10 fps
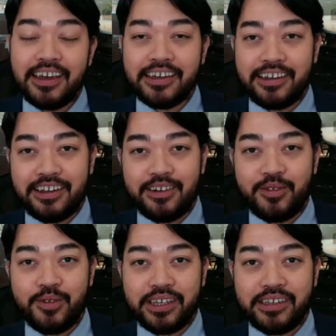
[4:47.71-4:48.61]

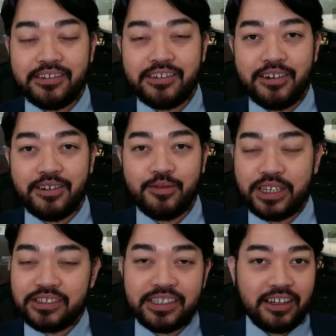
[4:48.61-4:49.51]
When
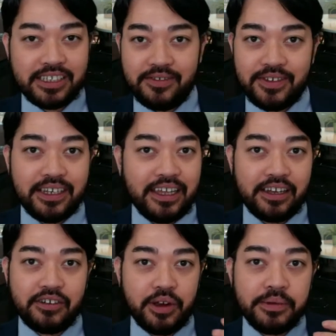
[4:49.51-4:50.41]
you see on TV,
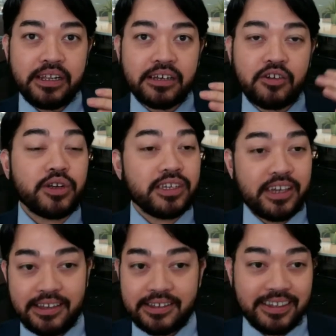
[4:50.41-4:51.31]
like criminal court
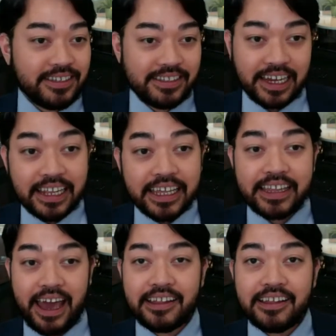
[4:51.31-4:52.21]
cases, it's kind of like that.